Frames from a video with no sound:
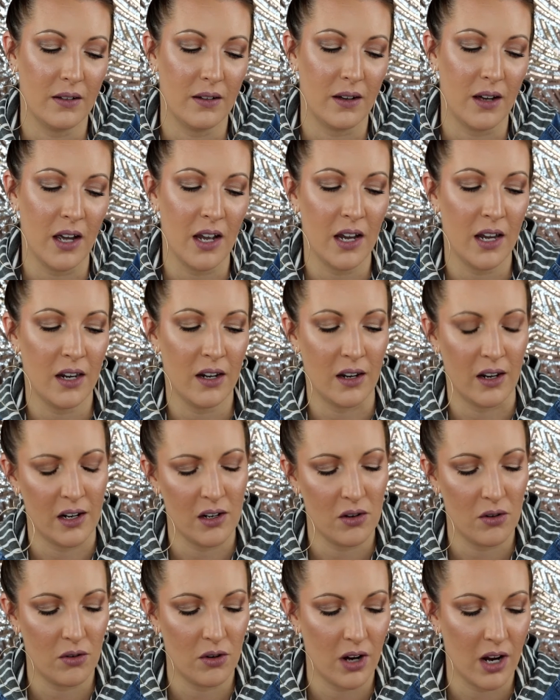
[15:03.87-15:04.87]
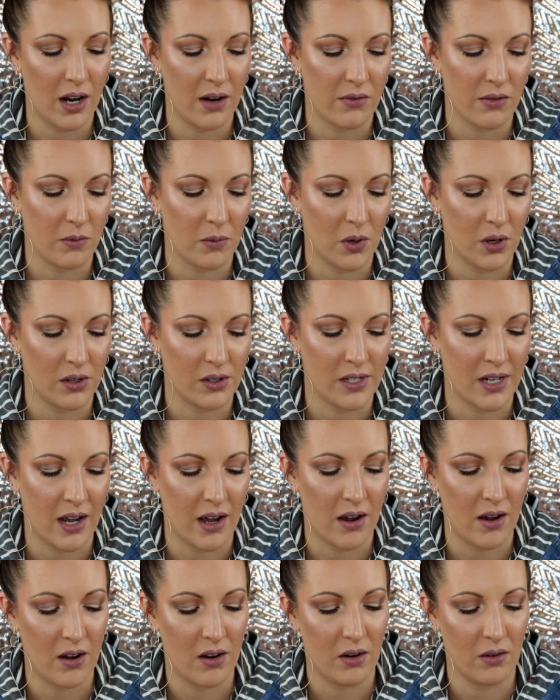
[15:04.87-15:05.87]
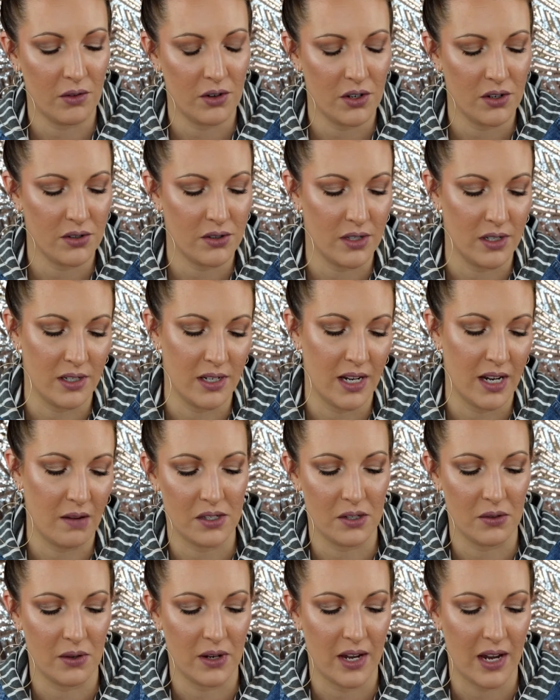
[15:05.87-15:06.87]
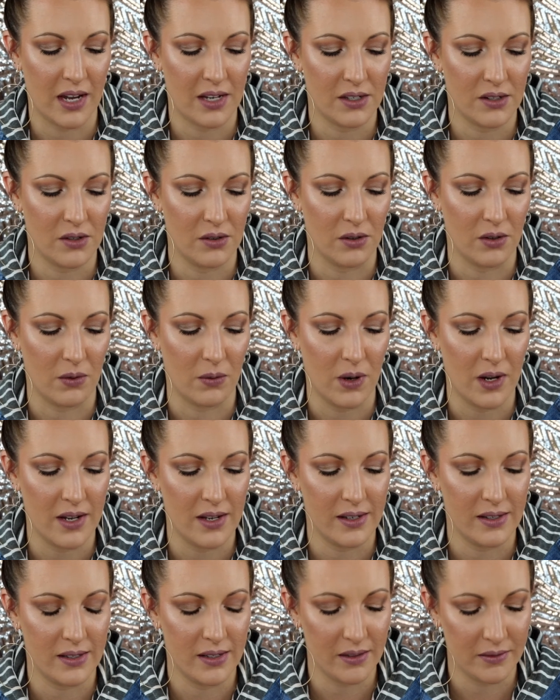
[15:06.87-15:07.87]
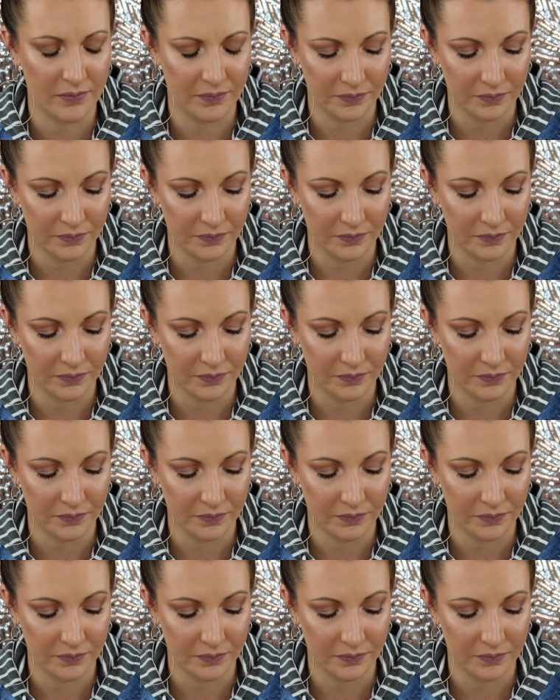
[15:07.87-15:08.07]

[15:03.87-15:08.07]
I know a guy from your town. We used to date. So he asked who it was.